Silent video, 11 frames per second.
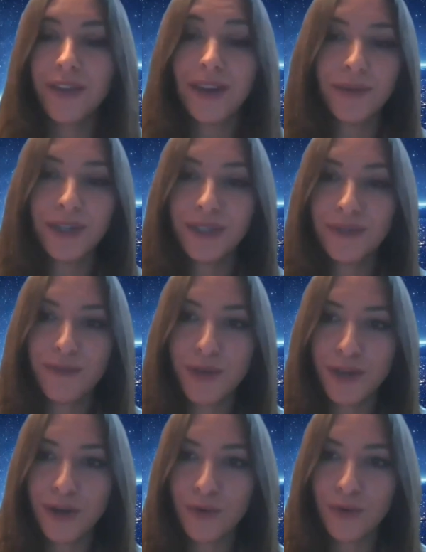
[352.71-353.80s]
if anybody's
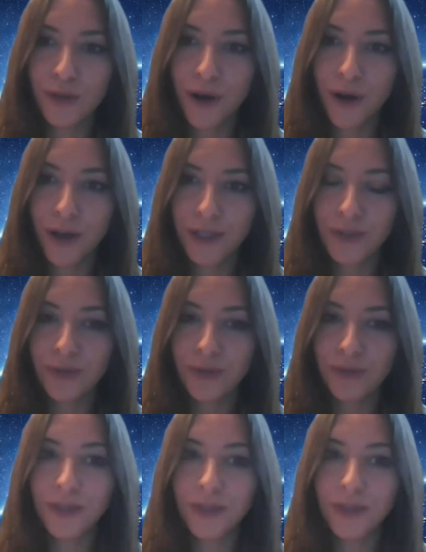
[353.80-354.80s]
familiar with lawsuits,